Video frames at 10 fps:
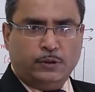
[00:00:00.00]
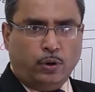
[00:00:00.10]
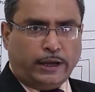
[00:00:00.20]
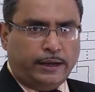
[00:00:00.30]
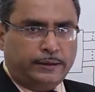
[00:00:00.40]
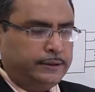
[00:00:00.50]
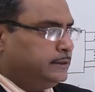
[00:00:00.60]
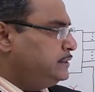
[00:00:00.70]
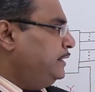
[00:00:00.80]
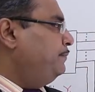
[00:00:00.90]
Okay.
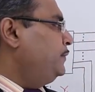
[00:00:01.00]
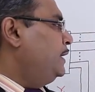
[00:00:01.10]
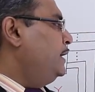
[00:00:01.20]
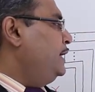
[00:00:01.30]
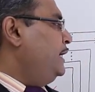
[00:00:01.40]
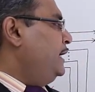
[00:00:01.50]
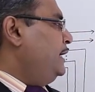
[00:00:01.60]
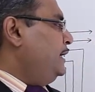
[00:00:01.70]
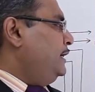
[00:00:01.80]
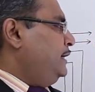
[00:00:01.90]
See,
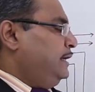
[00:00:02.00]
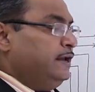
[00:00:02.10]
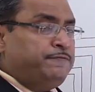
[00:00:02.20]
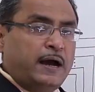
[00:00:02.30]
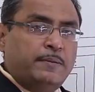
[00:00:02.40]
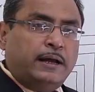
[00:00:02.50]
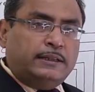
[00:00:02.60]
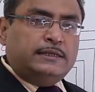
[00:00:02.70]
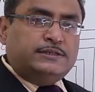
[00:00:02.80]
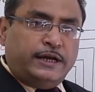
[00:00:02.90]
if I am at
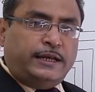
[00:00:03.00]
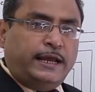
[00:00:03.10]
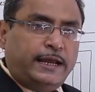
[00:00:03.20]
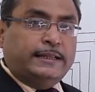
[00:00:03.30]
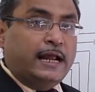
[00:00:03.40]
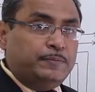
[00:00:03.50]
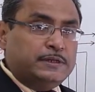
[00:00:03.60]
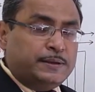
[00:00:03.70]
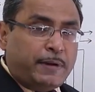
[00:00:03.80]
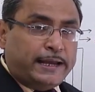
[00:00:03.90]
the state A, that
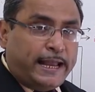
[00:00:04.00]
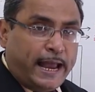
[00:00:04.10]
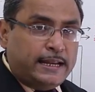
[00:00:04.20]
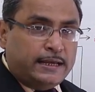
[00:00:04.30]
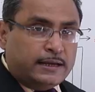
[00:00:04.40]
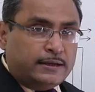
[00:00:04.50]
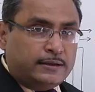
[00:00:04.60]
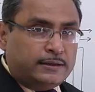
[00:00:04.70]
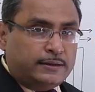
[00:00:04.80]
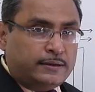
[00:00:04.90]
means that my carry
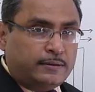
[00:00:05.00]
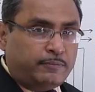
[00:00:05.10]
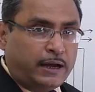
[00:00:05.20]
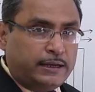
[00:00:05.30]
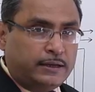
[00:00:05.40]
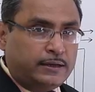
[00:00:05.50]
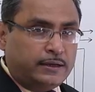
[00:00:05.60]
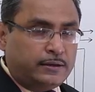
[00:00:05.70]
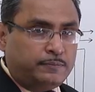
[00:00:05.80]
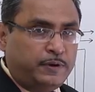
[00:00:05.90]
my
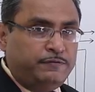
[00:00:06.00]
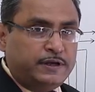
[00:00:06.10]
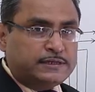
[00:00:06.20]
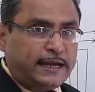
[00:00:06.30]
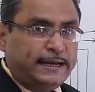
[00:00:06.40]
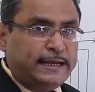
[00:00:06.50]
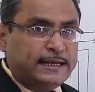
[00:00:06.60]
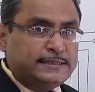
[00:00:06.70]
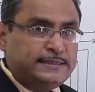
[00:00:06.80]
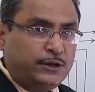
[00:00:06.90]
uh, previous carry
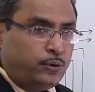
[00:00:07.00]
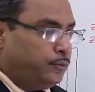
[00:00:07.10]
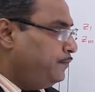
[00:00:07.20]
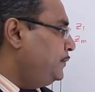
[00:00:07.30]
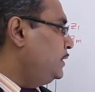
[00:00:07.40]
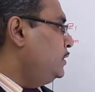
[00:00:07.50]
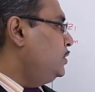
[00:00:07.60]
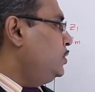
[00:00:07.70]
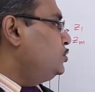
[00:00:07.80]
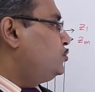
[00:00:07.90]
is 0.
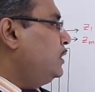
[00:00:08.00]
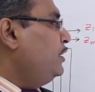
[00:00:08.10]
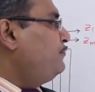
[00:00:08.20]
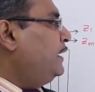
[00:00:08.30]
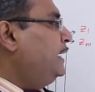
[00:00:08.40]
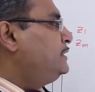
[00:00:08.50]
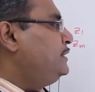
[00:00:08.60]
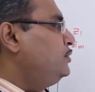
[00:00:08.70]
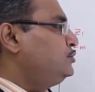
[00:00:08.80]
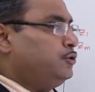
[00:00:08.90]
So now if I get
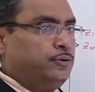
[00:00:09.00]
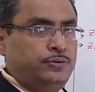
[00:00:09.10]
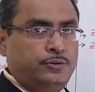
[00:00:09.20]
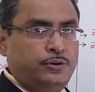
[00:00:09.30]
0 0